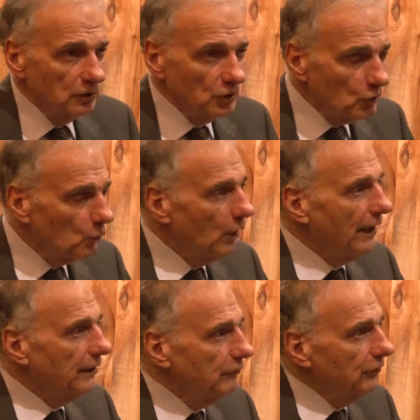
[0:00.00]
new
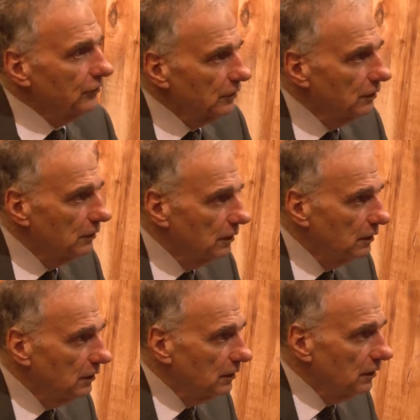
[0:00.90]
waves
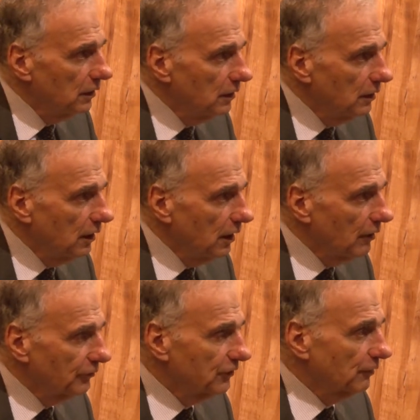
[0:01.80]

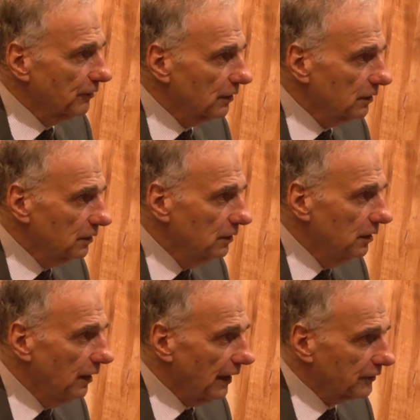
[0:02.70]
of civic
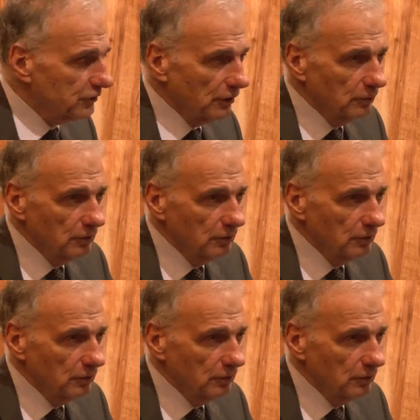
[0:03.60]
action